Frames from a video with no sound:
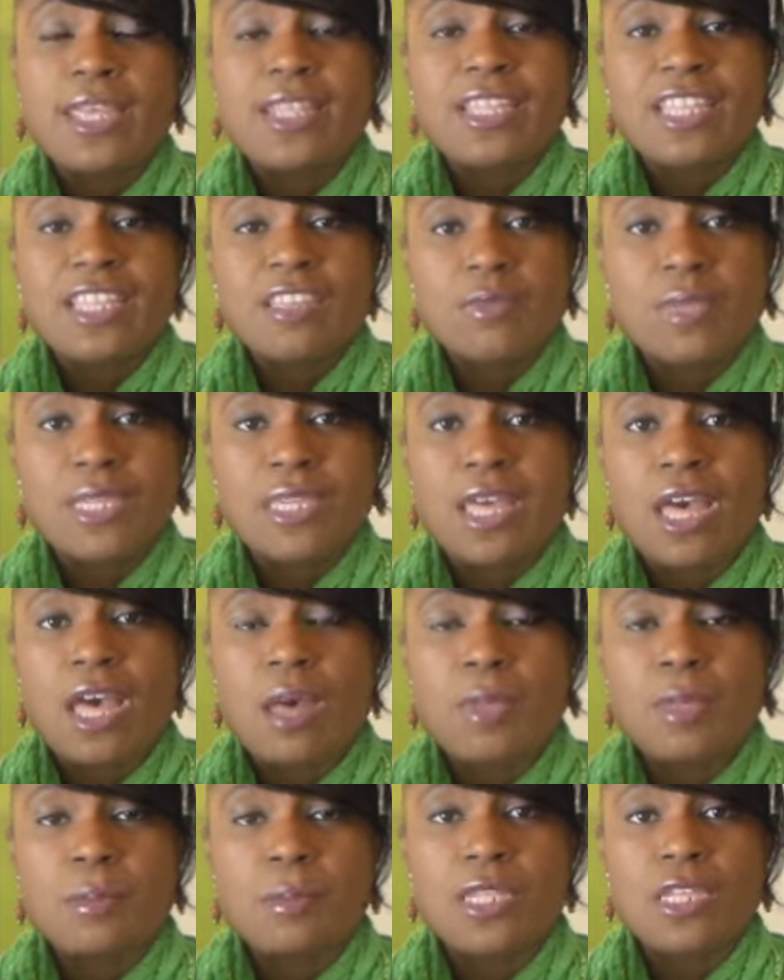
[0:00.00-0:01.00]
leave me a
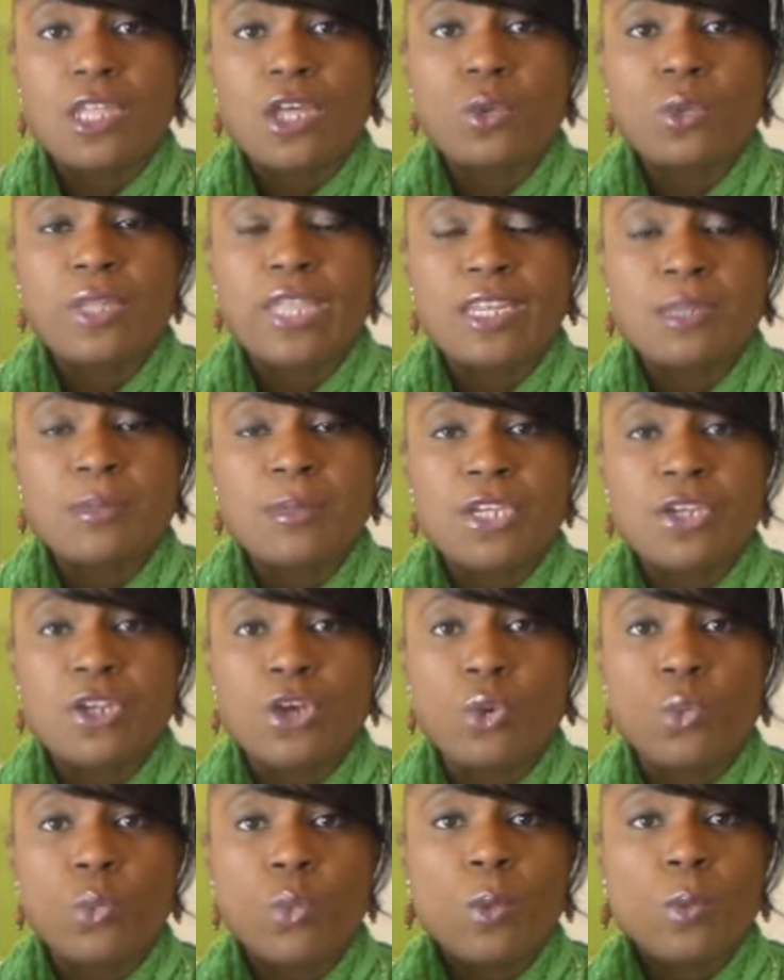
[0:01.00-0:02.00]
comment below letting me
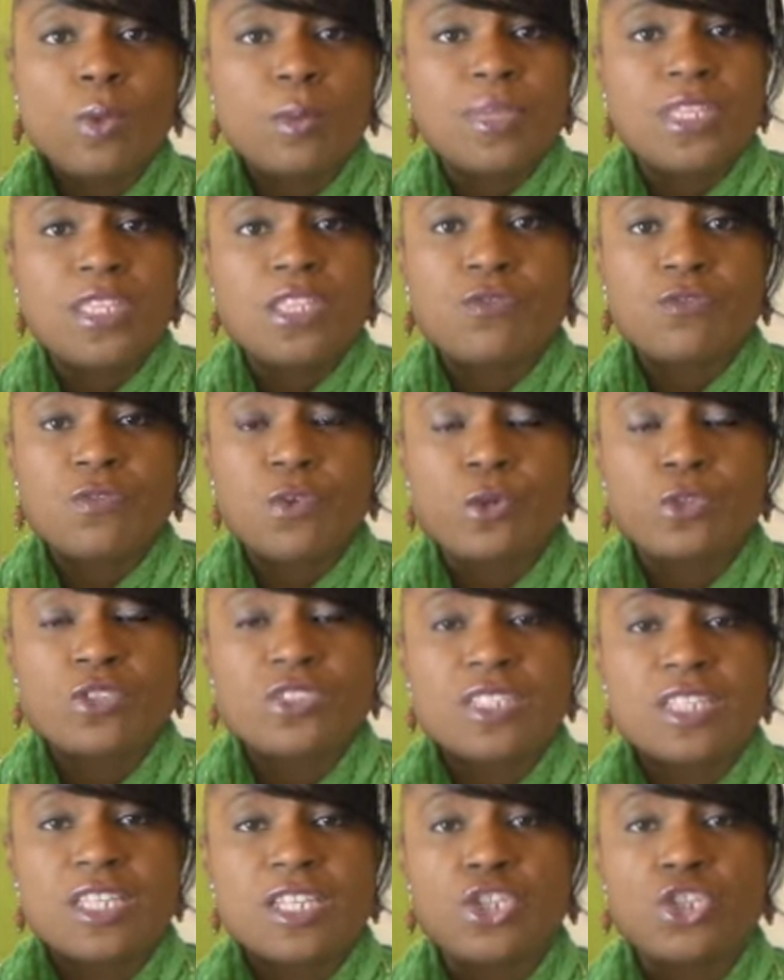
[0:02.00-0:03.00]
know what would be the
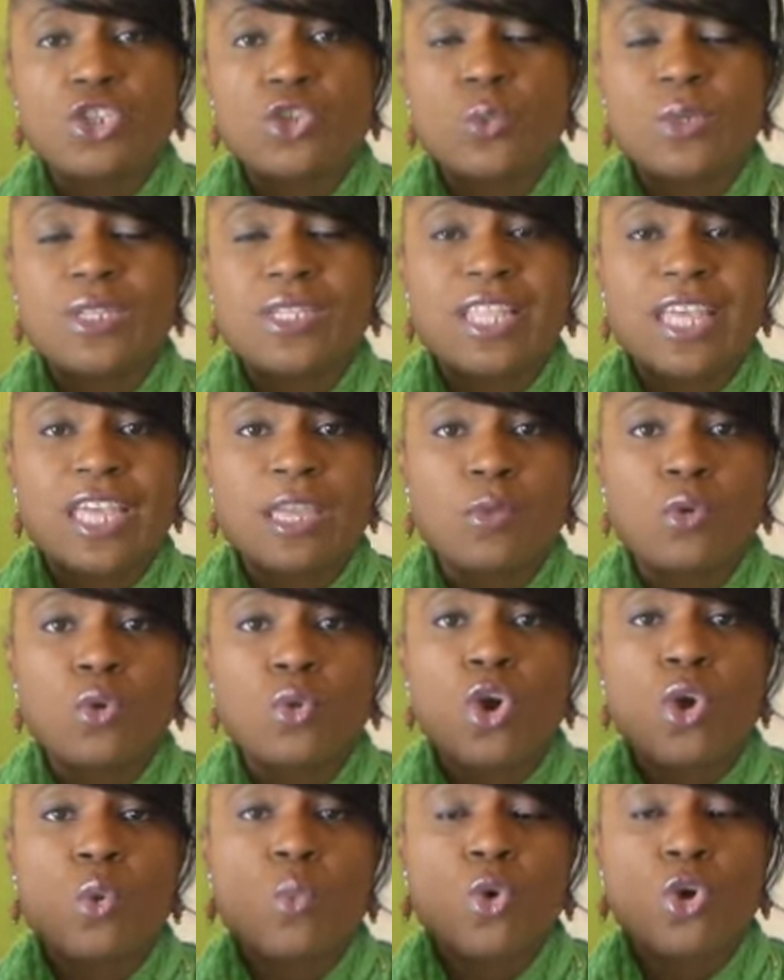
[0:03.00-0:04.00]
first thing you would
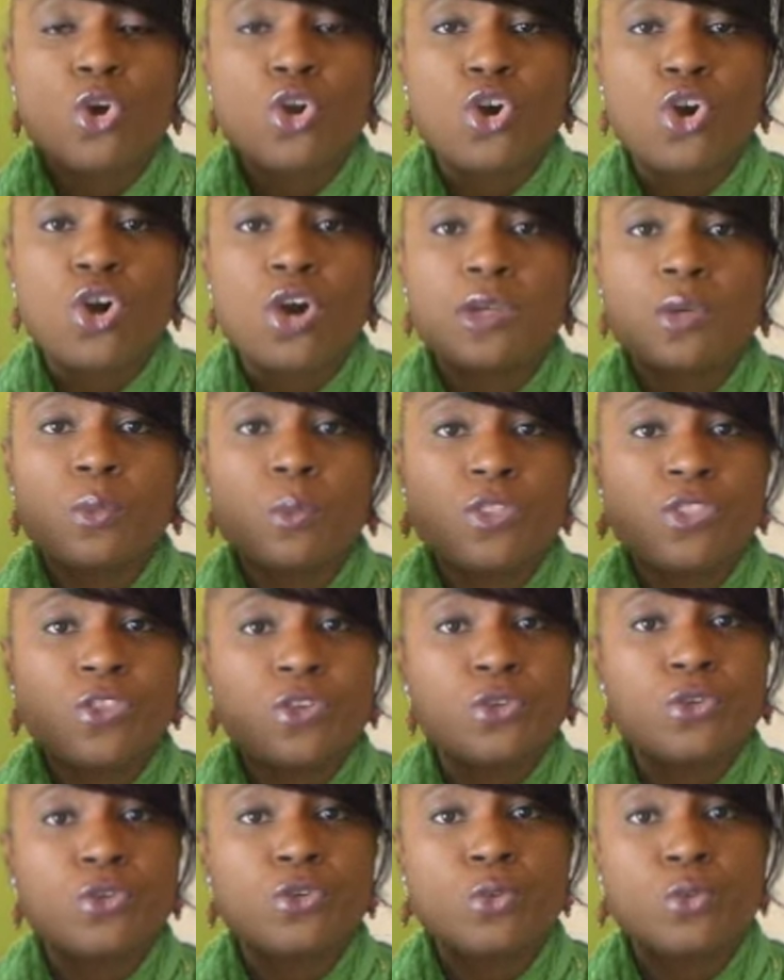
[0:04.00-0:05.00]
label or work on with
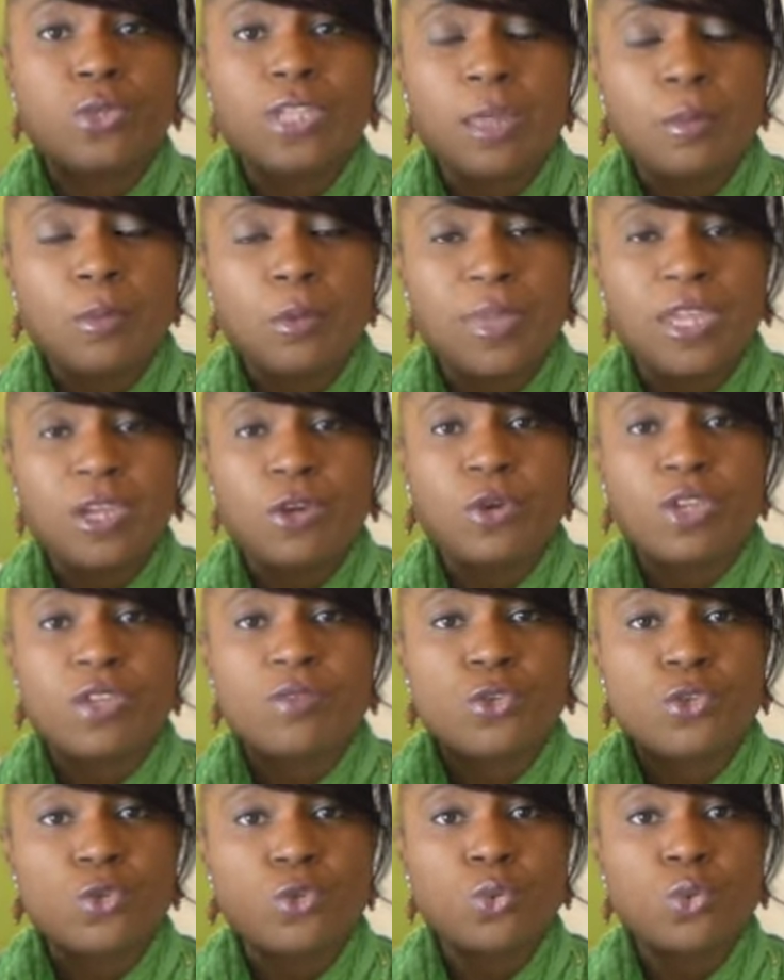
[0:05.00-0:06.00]
your new label maker
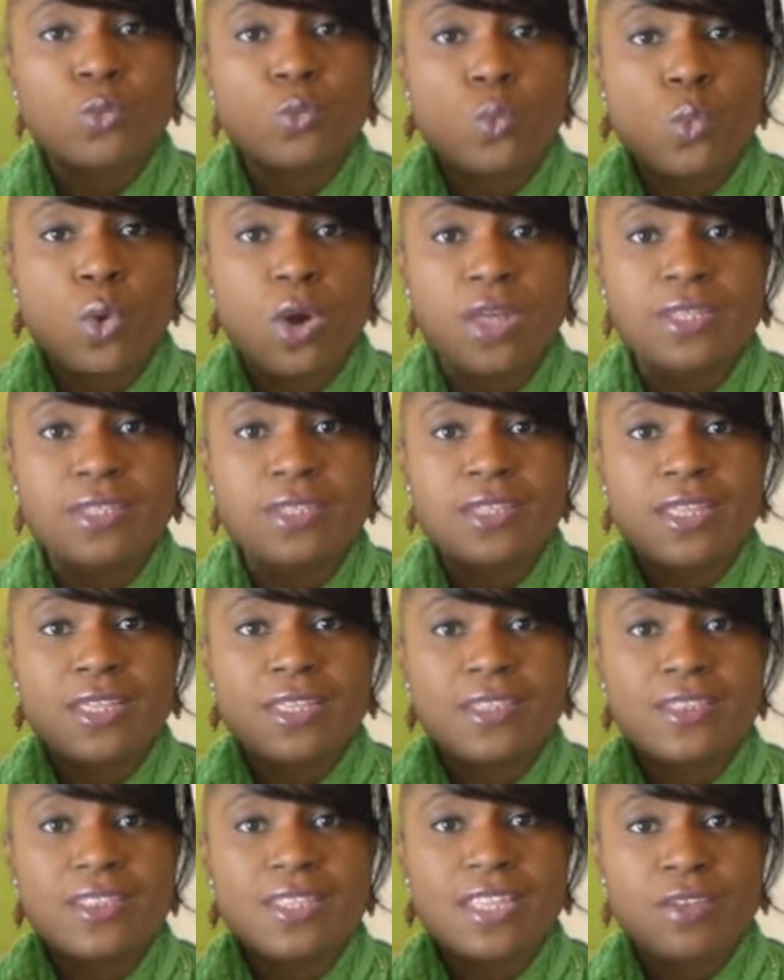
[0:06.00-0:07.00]
if you won
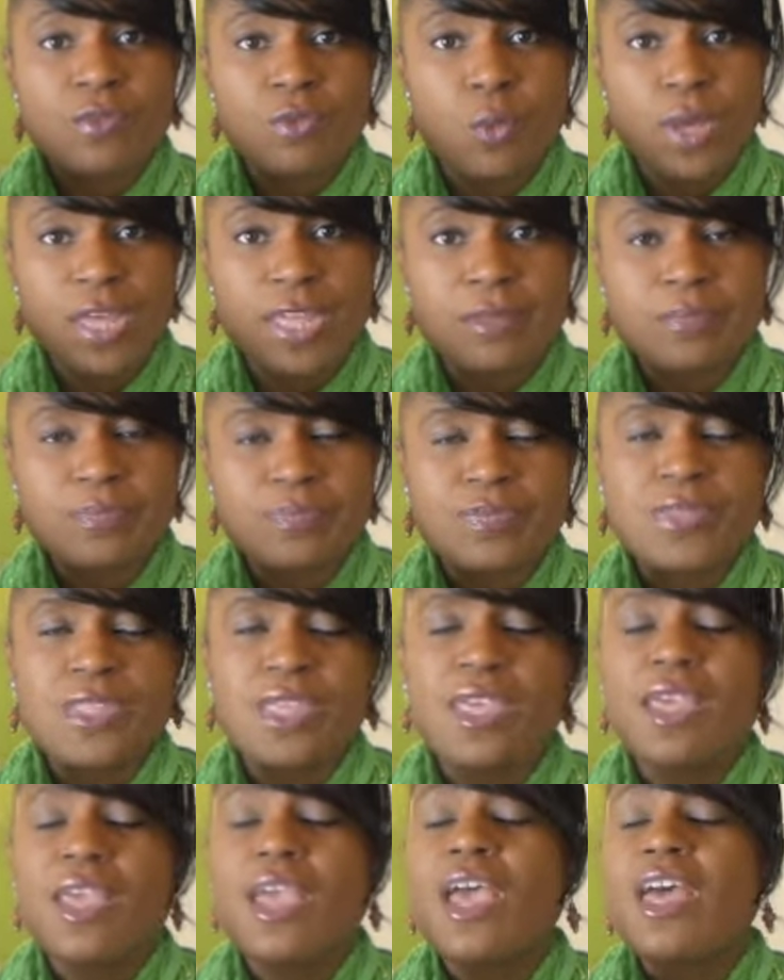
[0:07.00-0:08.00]
the giveaway.
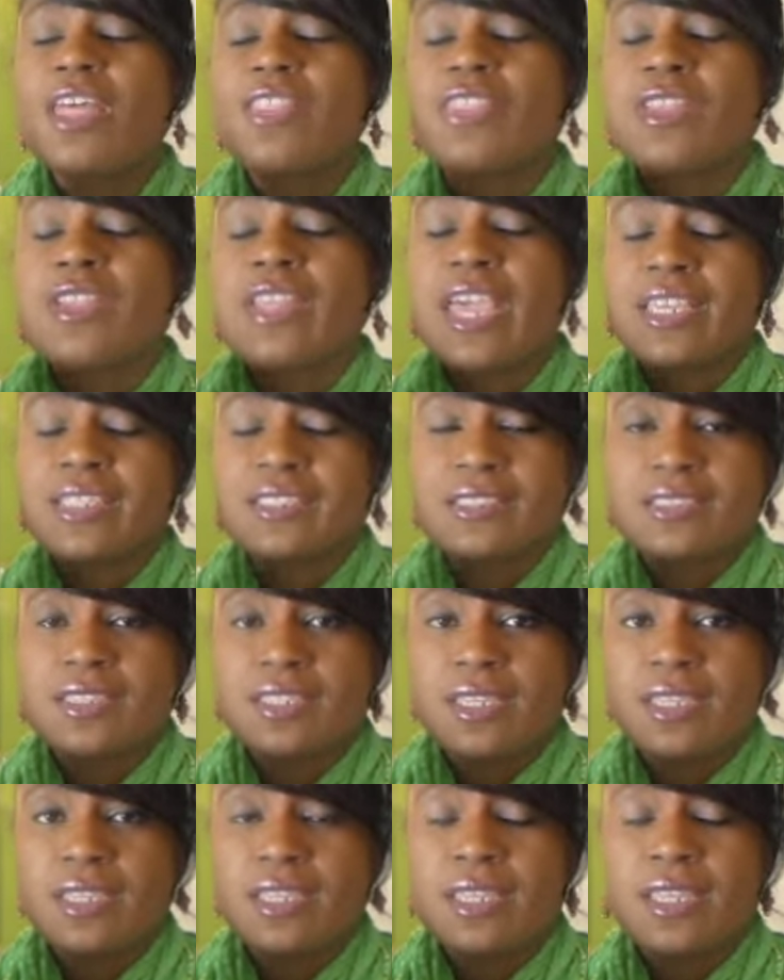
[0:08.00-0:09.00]
The next
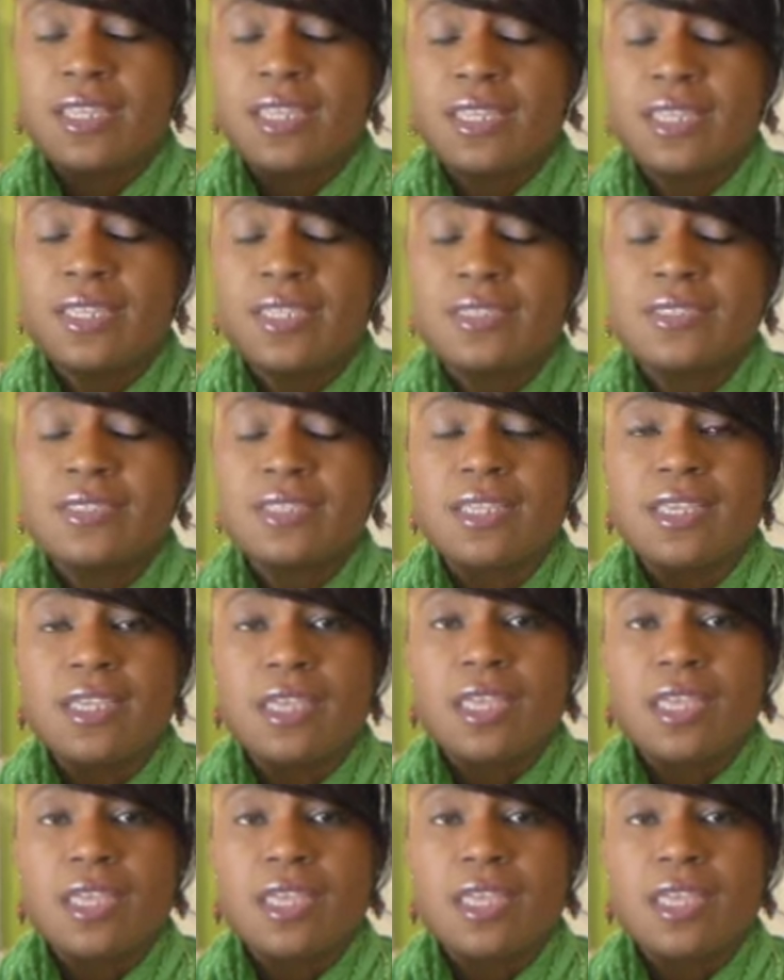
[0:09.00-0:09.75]
thing is